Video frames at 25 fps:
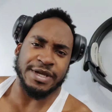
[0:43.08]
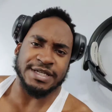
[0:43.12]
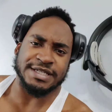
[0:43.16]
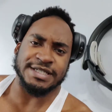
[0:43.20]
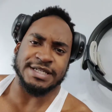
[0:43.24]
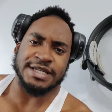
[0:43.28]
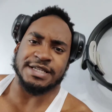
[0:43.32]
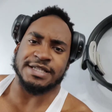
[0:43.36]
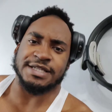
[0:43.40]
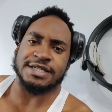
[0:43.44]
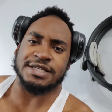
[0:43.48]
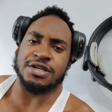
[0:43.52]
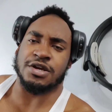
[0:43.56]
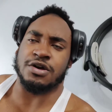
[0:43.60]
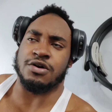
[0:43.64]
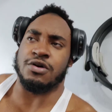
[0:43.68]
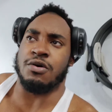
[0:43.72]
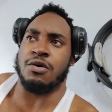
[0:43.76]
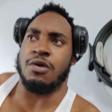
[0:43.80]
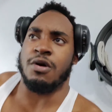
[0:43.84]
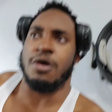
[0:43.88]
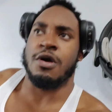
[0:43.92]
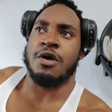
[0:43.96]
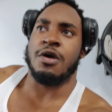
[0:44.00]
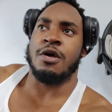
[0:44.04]
that makes sense. So
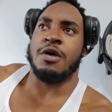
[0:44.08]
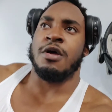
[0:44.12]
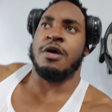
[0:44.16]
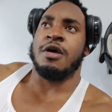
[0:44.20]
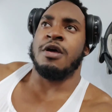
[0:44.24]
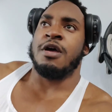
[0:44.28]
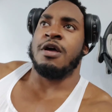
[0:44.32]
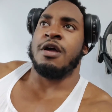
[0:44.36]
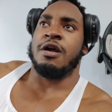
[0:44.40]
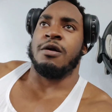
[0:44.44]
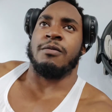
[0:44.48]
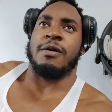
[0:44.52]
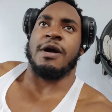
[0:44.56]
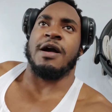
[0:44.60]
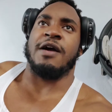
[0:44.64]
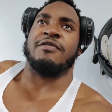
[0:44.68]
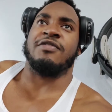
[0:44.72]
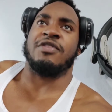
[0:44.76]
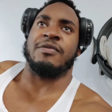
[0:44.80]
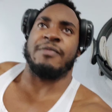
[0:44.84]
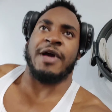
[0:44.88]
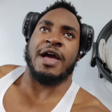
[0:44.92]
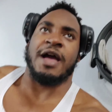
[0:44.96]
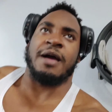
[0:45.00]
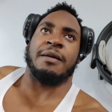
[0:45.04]
right
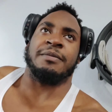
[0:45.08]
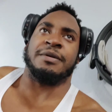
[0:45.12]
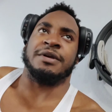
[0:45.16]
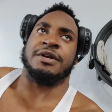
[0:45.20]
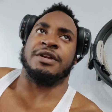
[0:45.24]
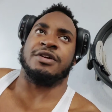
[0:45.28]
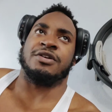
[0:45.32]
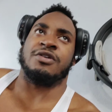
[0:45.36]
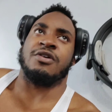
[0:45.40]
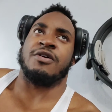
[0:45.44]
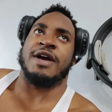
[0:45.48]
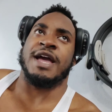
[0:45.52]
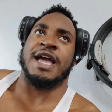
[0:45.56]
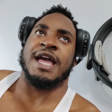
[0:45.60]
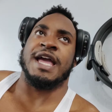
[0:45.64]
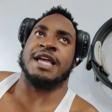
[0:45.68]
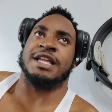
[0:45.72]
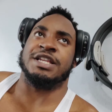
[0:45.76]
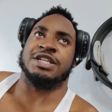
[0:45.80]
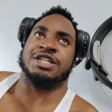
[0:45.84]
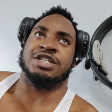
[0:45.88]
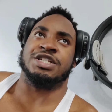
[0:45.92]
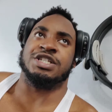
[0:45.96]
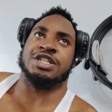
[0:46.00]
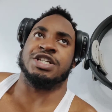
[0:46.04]
off the bat, I'm going to go
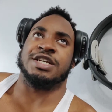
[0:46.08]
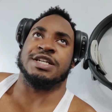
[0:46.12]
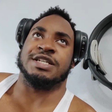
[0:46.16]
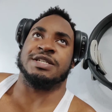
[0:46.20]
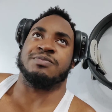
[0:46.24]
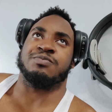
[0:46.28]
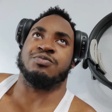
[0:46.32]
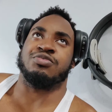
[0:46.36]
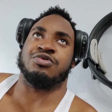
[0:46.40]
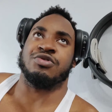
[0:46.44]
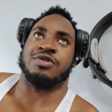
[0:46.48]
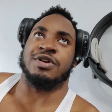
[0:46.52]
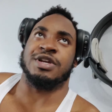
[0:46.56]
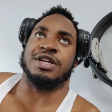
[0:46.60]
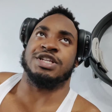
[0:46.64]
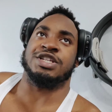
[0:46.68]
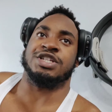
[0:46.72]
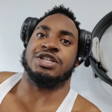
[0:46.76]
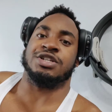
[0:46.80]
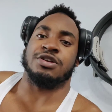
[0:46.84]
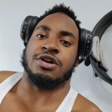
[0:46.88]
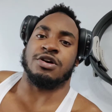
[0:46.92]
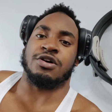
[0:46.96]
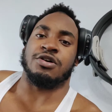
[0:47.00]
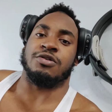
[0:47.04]
ahead and just
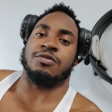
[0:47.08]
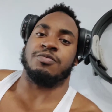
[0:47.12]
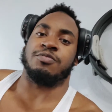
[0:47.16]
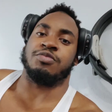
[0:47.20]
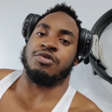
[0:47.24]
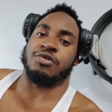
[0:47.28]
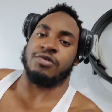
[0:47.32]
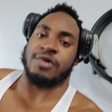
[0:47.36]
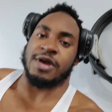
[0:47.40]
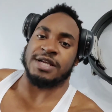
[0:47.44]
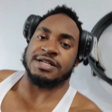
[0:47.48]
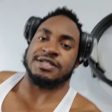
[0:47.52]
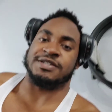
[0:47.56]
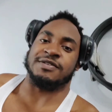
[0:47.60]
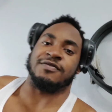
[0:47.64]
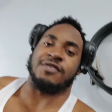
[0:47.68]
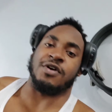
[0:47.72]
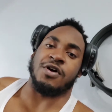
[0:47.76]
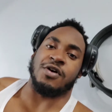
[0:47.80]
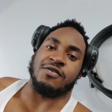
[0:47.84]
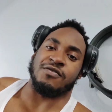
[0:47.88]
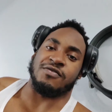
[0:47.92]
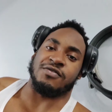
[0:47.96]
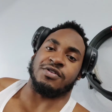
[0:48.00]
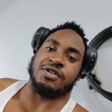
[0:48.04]
preach,
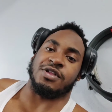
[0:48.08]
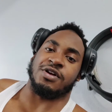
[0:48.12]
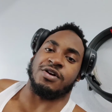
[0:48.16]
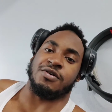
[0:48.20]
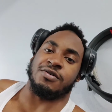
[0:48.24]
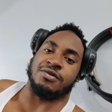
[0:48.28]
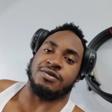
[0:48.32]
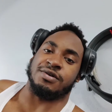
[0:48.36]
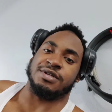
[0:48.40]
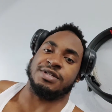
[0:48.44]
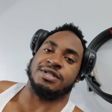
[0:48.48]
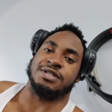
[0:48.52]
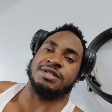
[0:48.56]
progressive overload.